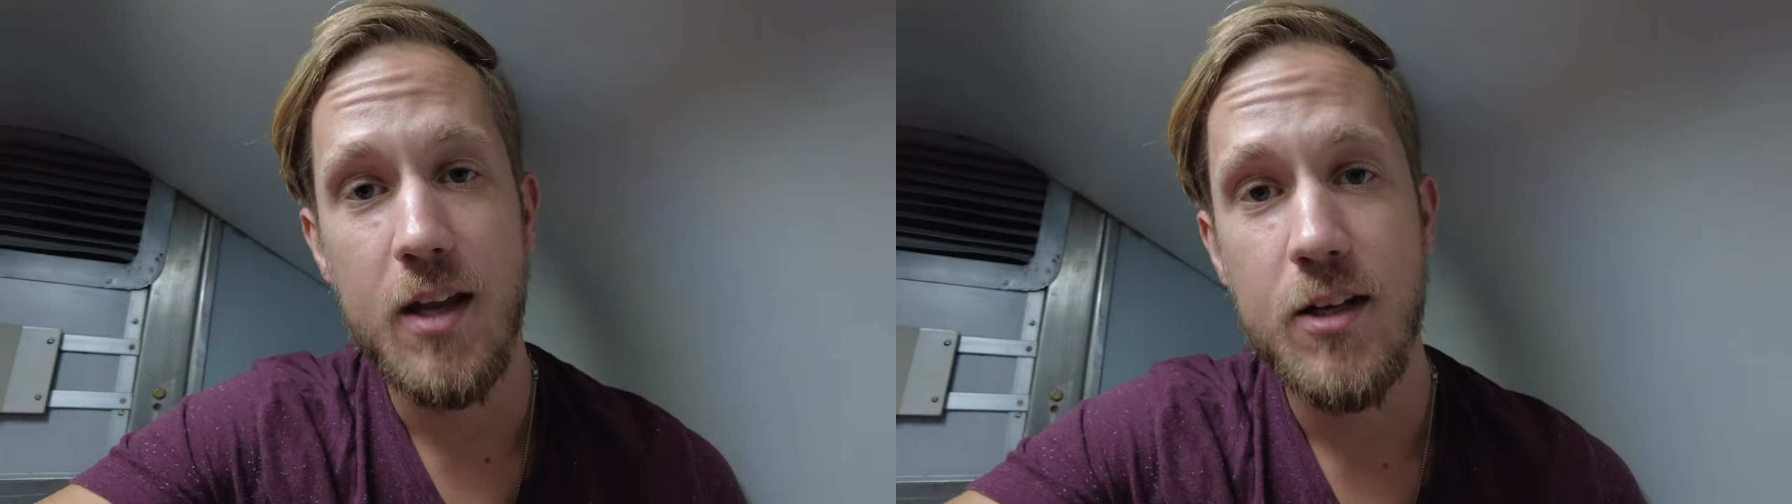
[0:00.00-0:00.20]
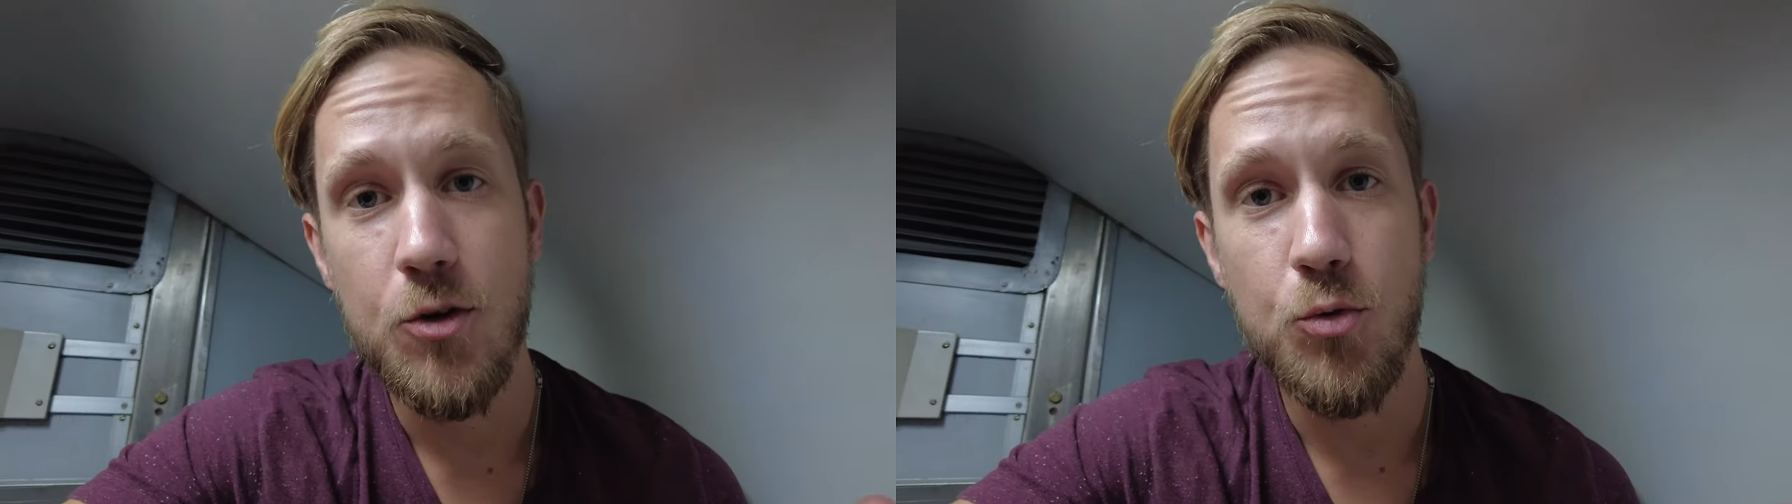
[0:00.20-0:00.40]

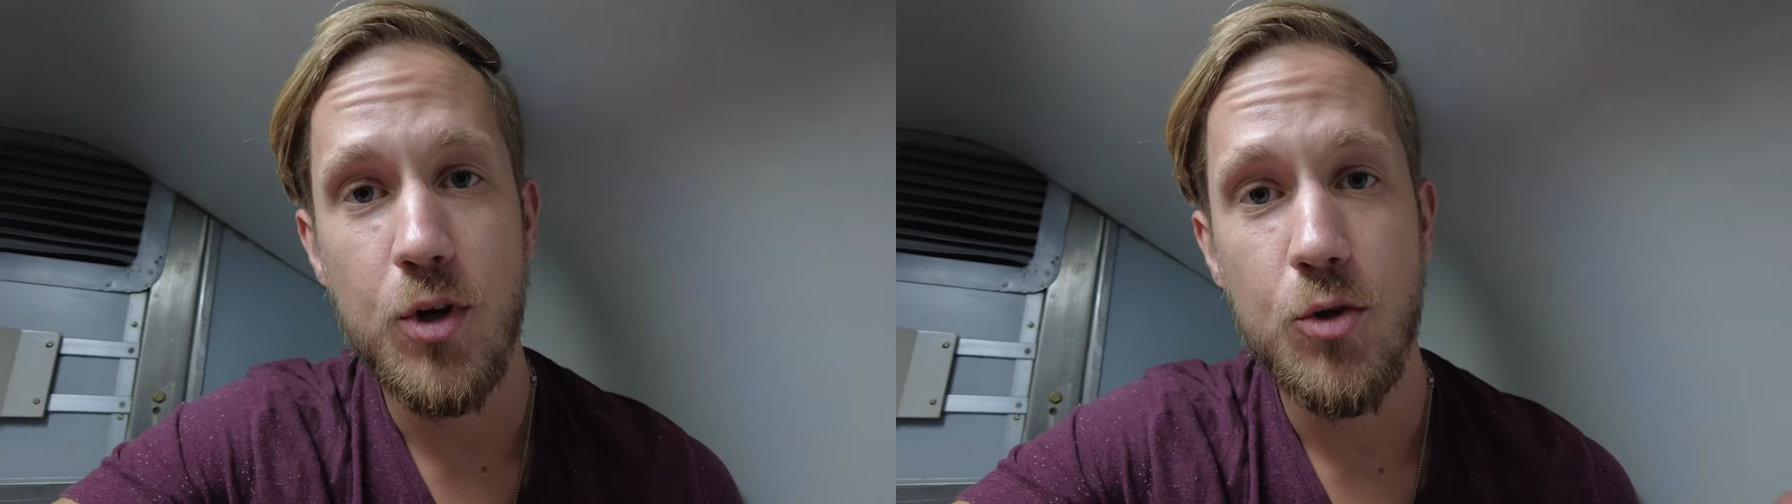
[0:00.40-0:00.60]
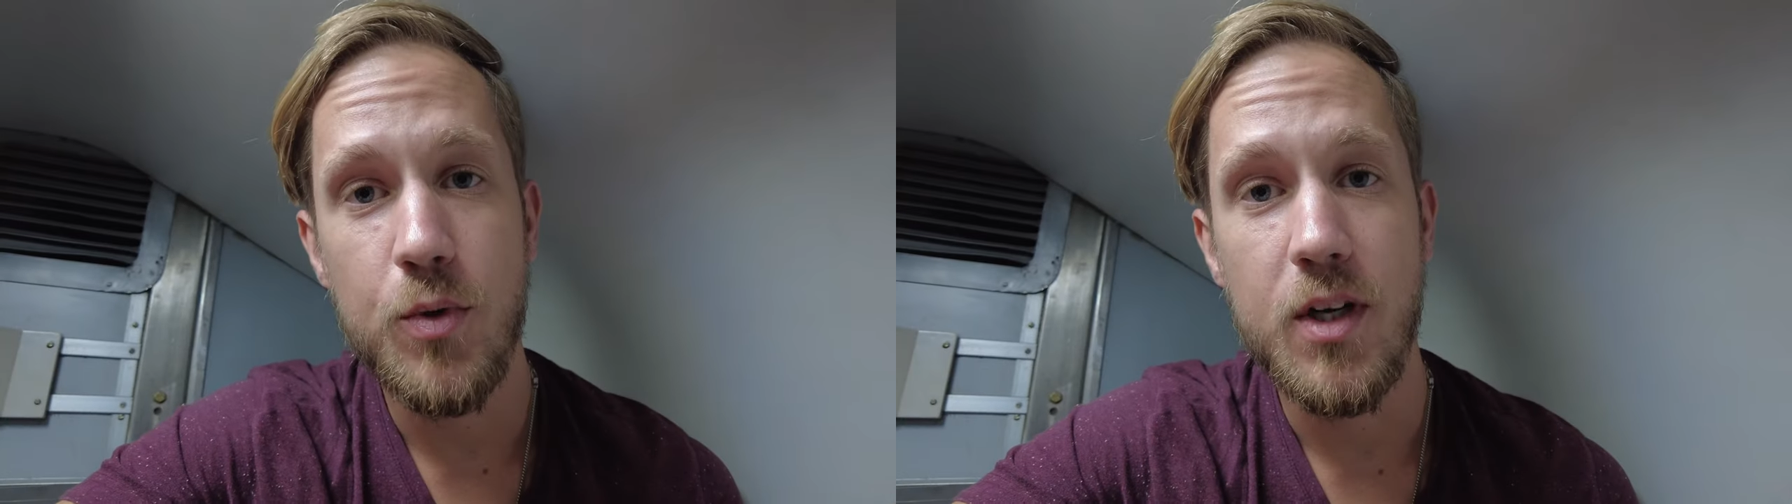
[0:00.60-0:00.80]
Indian
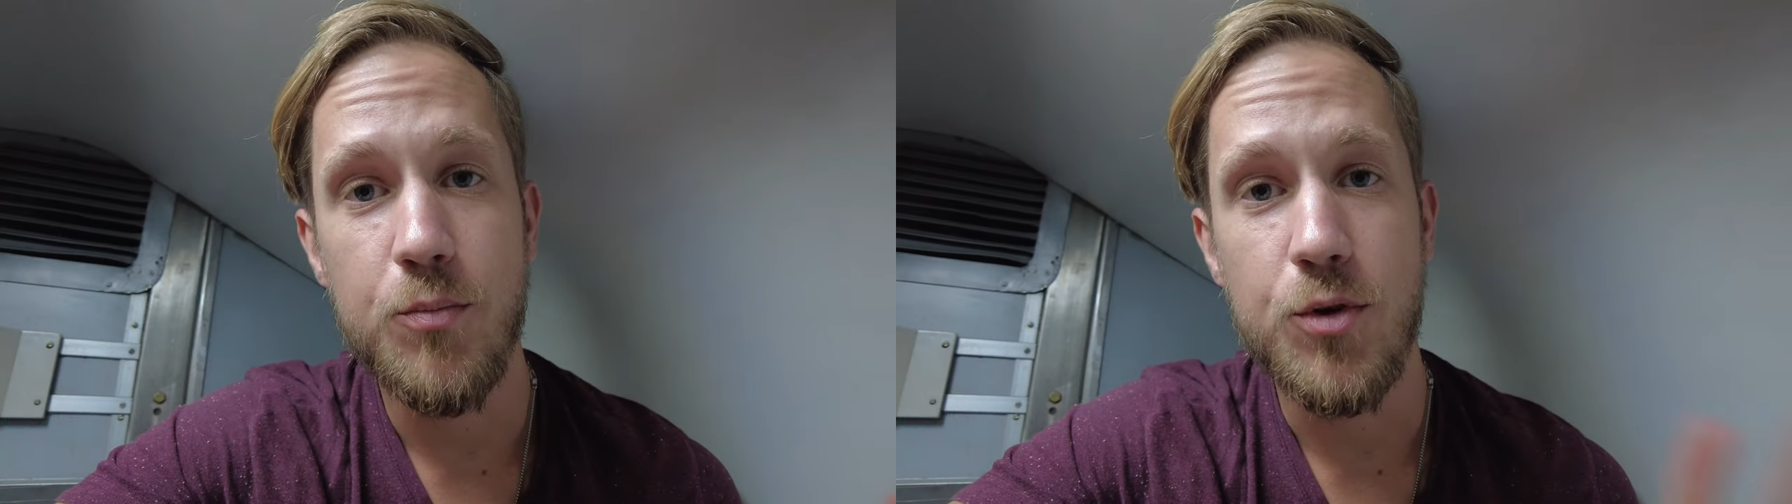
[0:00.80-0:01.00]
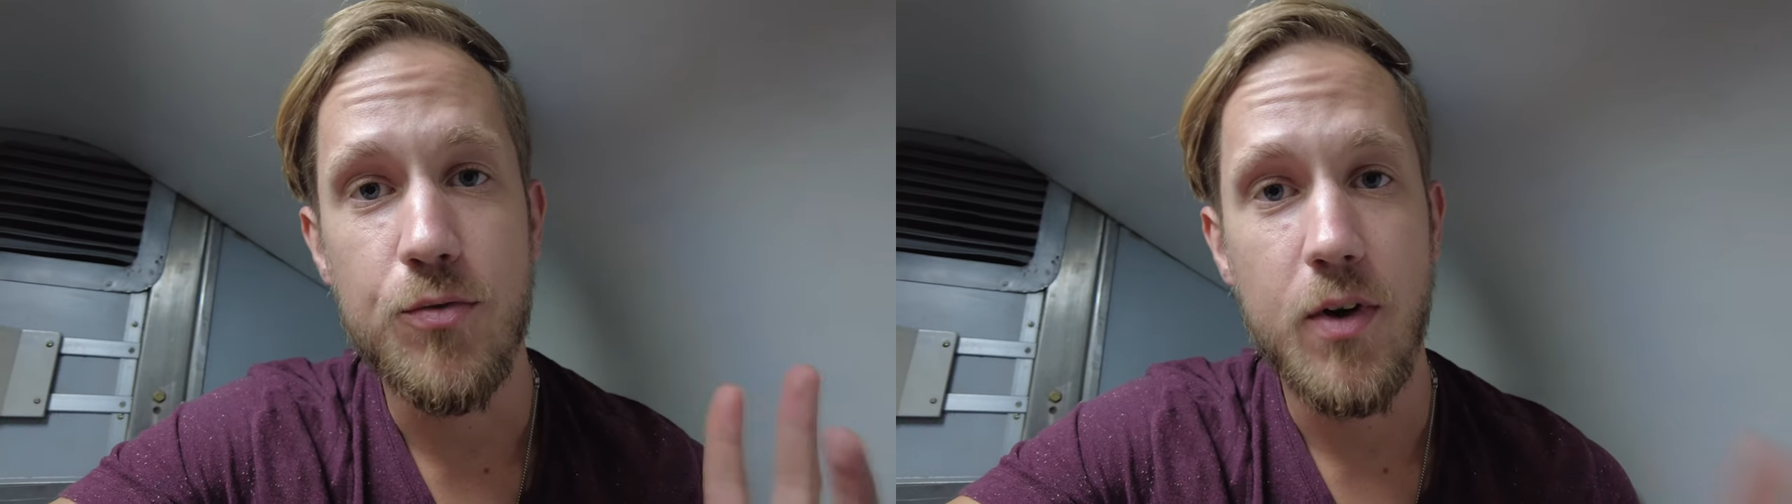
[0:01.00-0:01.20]
Railway
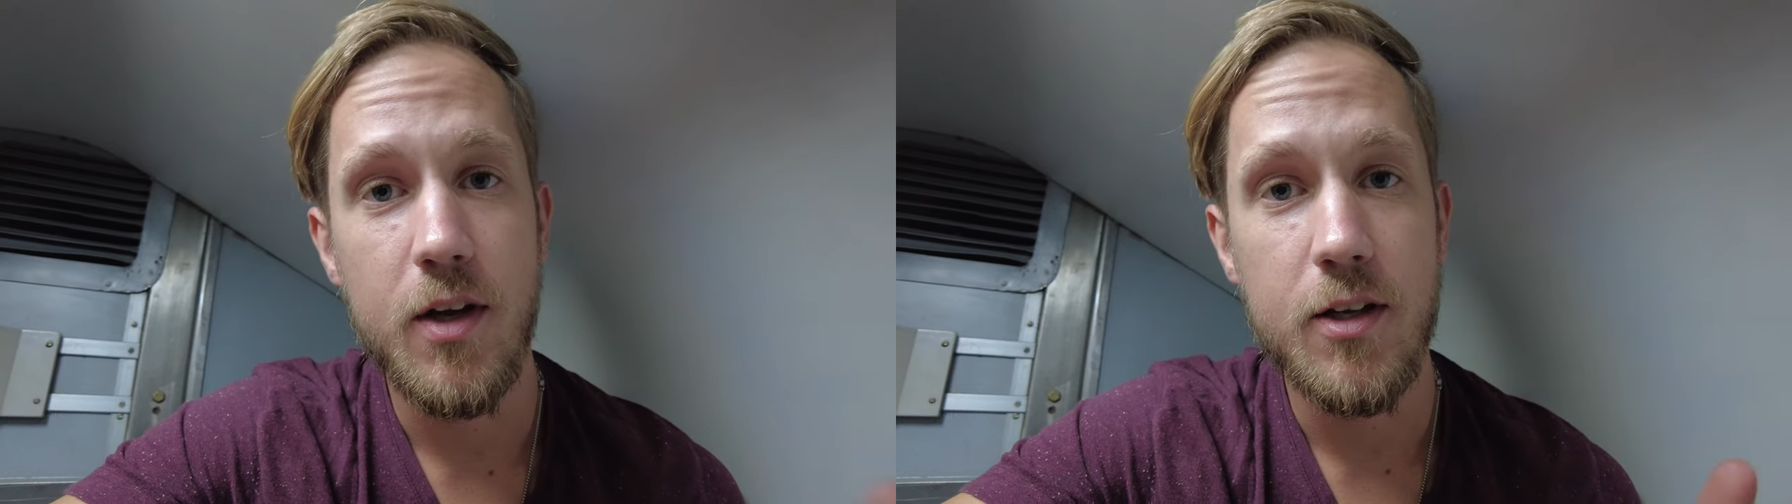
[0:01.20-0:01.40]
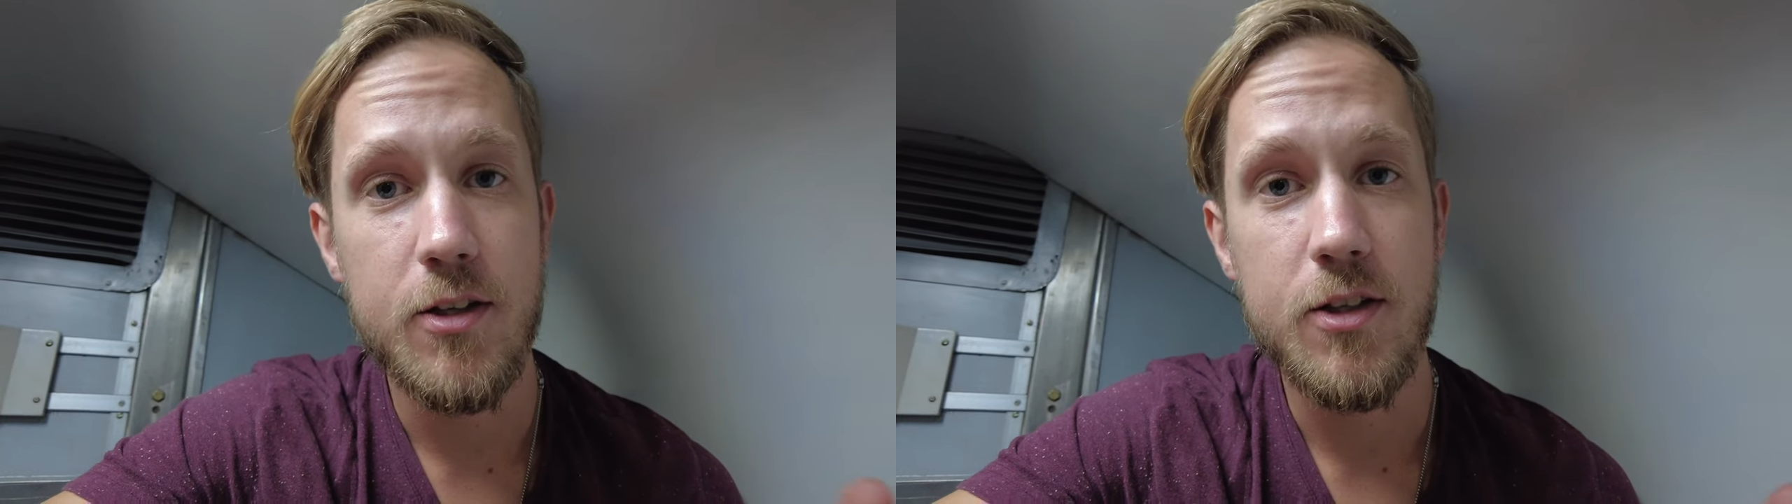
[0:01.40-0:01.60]

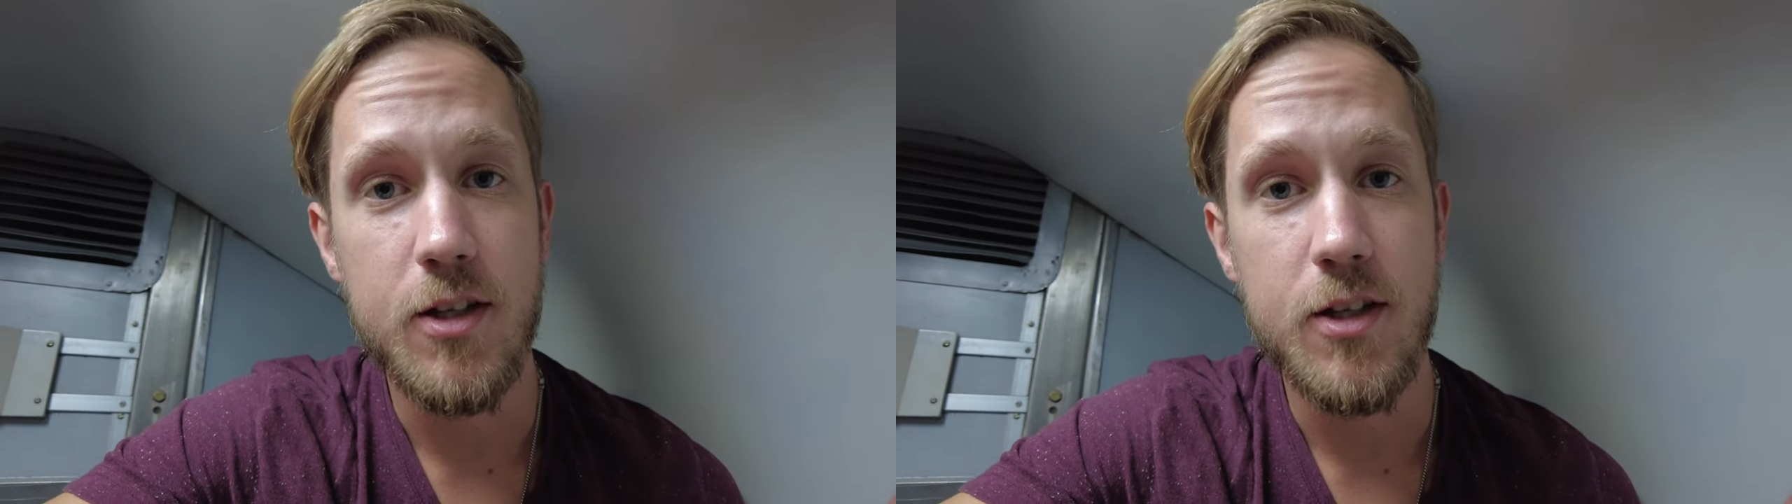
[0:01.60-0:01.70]
provides